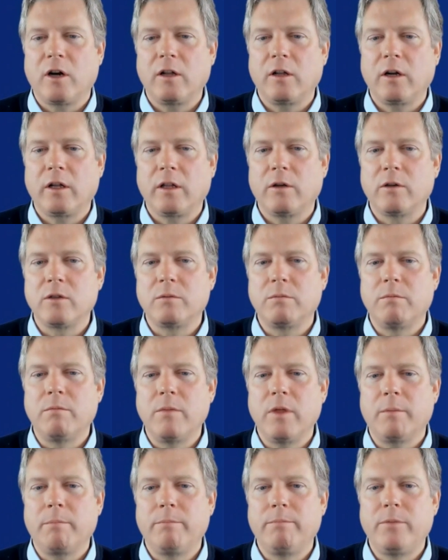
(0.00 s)
Look at those,
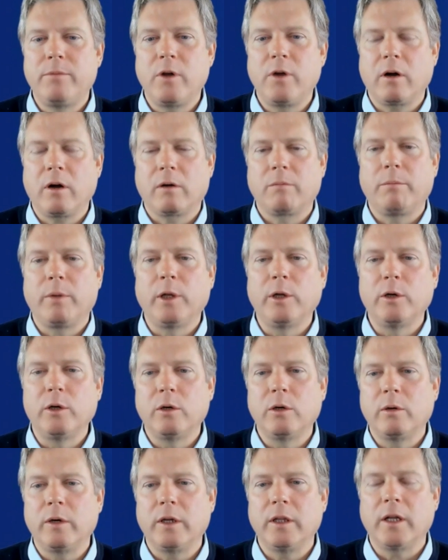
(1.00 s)
the dark
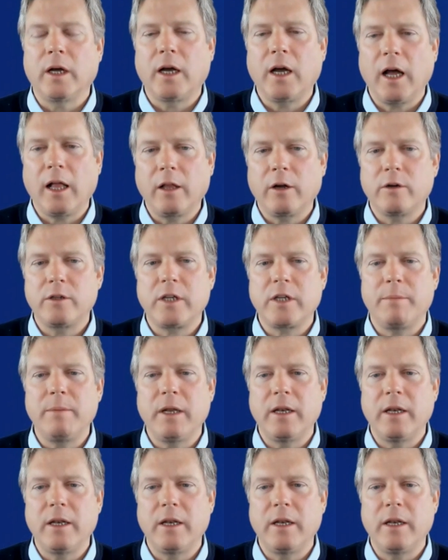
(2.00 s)
blue and the colors.